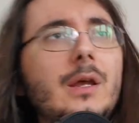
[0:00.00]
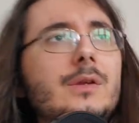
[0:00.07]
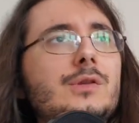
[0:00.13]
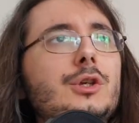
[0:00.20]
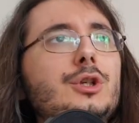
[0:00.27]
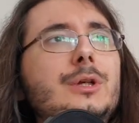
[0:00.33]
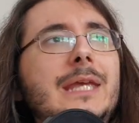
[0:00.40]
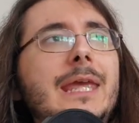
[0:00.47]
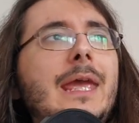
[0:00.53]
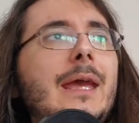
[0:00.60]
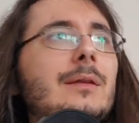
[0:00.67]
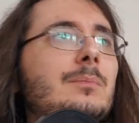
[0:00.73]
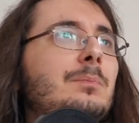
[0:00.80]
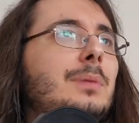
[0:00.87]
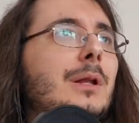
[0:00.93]
so you
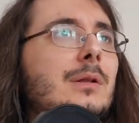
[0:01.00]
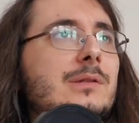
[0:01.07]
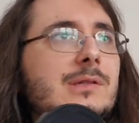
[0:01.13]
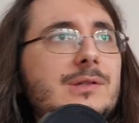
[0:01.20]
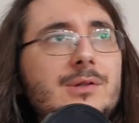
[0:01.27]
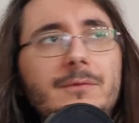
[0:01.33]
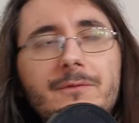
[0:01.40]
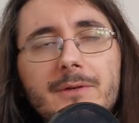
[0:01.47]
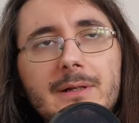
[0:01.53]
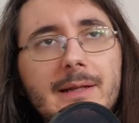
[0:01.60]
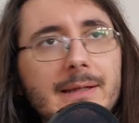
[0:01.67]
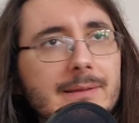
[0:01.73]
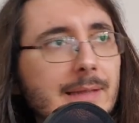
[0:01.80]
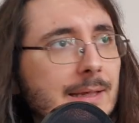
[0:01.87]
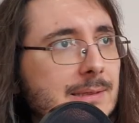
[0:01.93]
can't build something
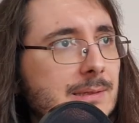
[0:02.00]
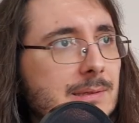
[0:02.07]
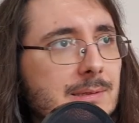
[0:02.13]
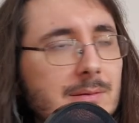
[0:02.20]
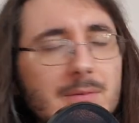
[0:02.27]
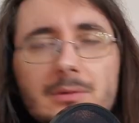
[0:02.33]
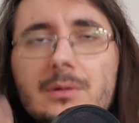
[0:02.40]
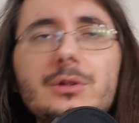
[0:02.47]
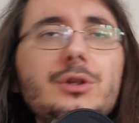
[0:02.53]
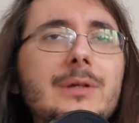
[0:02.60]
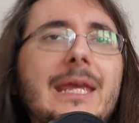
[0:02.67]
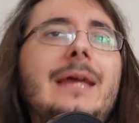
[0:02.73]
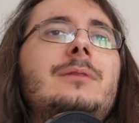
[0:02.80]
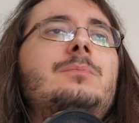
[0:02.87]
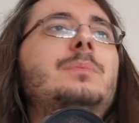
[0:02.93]
like that's you
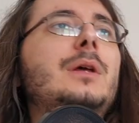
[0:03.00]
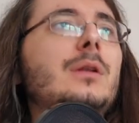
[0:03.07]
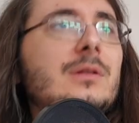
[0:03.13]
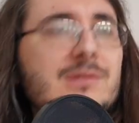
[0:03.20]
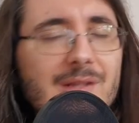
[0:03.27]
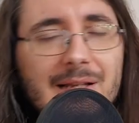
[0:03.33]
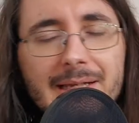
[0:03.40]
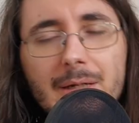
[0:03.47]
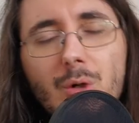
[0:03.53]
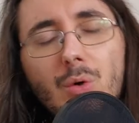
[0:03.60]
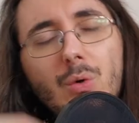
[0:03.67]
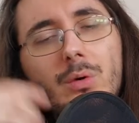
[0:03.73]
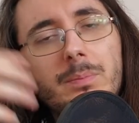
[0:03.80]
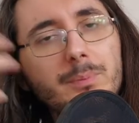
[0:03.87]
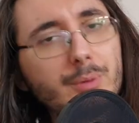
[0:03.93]
can't build like a
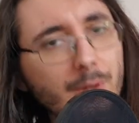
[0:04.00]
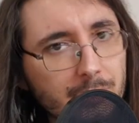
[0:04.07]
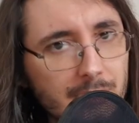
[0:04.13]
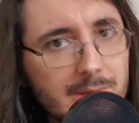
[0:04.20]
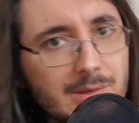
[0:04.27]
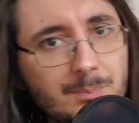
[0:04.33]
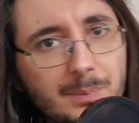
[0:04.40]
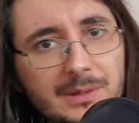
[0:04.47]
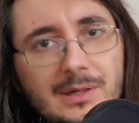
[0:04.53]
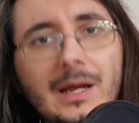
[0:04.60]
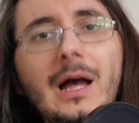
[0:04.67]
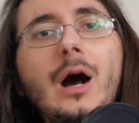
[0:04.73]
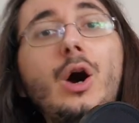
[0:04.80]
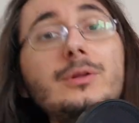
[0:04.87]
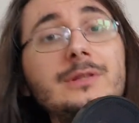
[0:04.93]
whole product
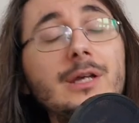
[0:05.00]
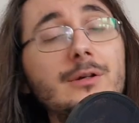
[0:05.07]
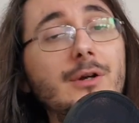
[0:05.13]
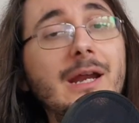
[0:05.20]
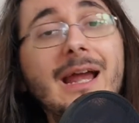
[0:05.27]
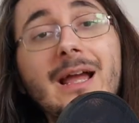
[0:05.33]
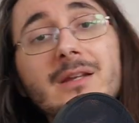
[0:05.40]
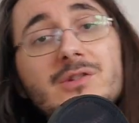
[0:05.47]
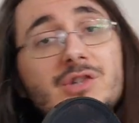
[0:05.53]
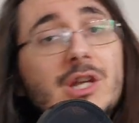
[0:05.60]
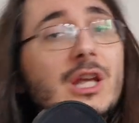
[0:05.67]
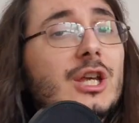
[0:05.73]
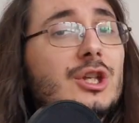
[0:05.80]
but on the other hand